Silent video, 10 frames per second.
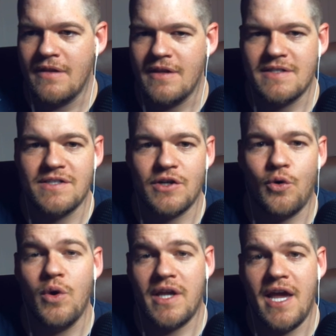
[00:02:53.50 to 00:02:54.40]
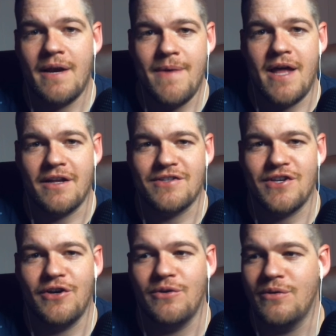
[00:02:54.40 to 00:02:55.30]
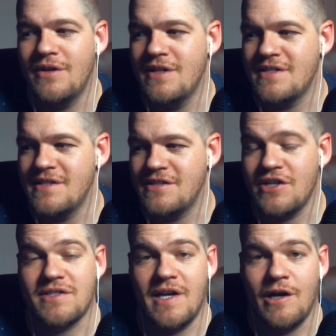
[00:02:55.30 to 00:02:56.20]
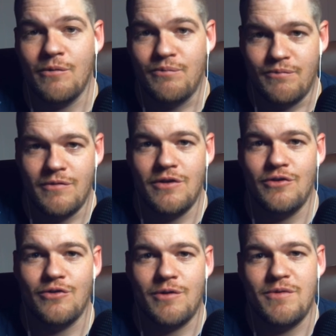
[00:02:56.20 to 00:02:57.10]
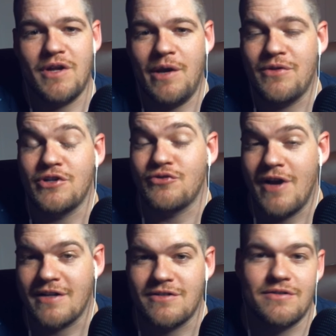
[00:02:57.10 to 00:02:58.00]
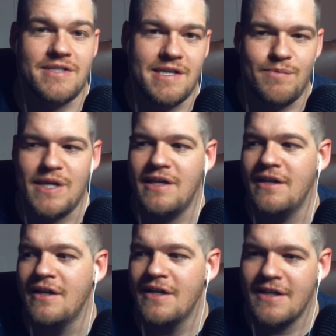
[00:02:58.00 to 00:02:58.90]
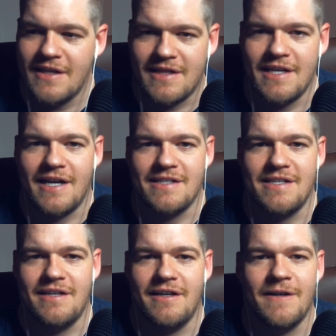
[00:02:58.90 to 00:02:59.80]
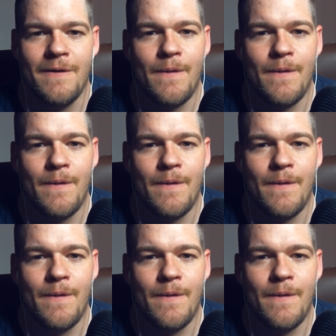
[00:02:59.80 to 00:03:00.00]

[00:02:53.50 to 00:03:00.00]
This is a quick animatic, so this is just to help you communicate with the director, DP, get the idea.